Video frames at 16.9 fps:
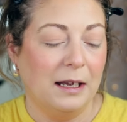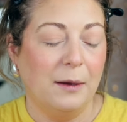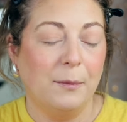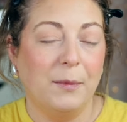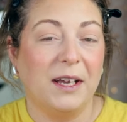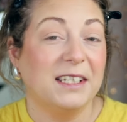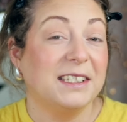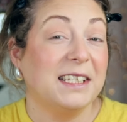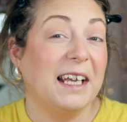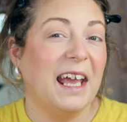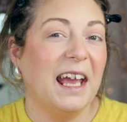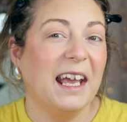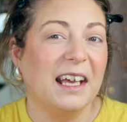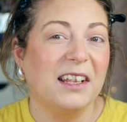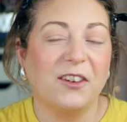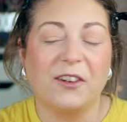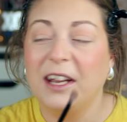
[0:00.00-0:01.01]
because they
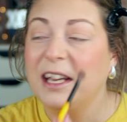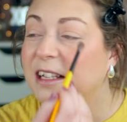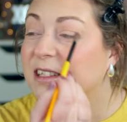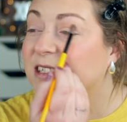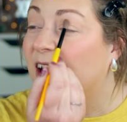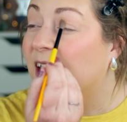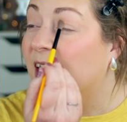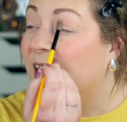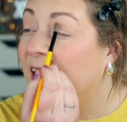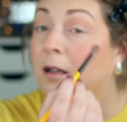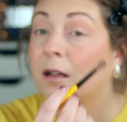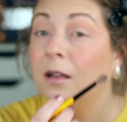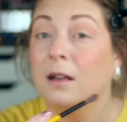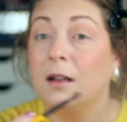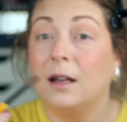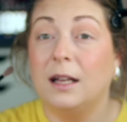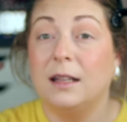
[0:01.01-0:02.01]
can't get their hands on it.
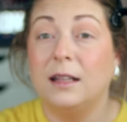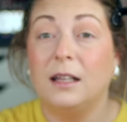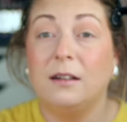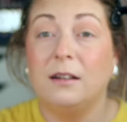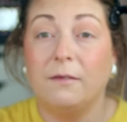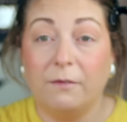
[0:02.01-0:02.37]
And then